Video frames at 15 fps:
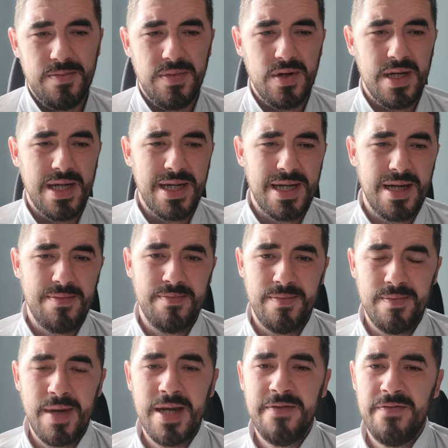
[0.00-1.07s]
but like
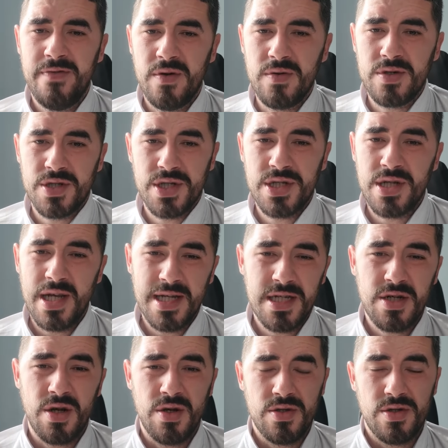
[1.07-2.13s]
my focus is
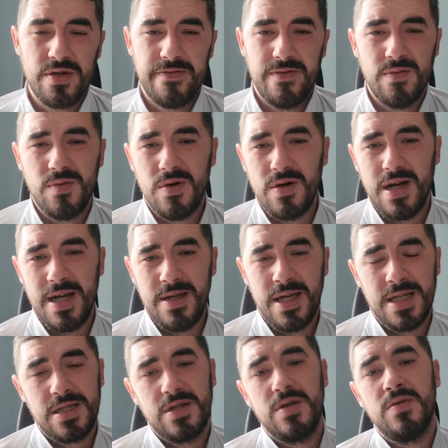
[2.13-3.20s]
ex-cons for what I
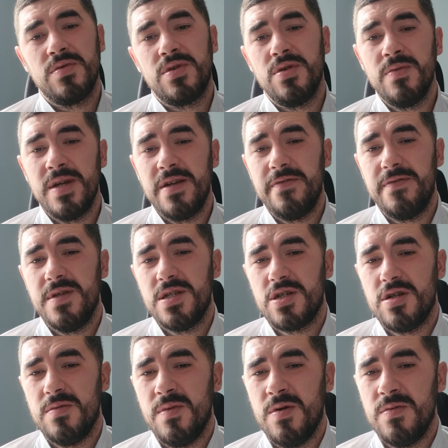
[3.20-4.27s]
had to go through when I first
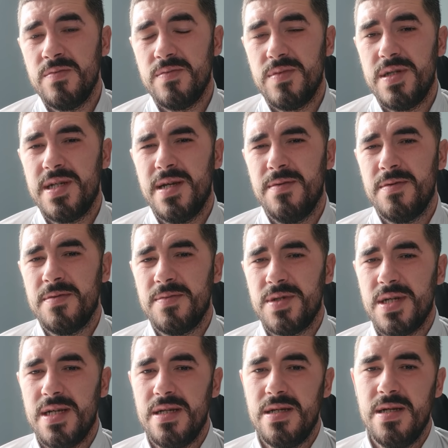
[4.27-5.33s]
come home. Do you get what I'm
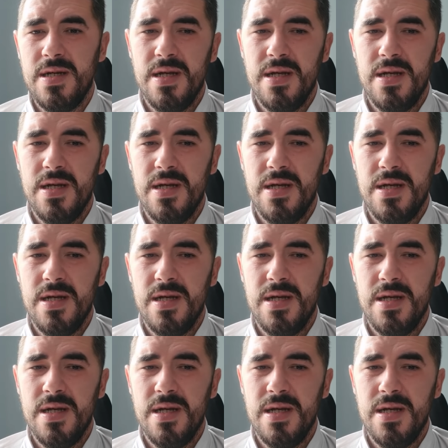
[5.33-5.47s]
saying?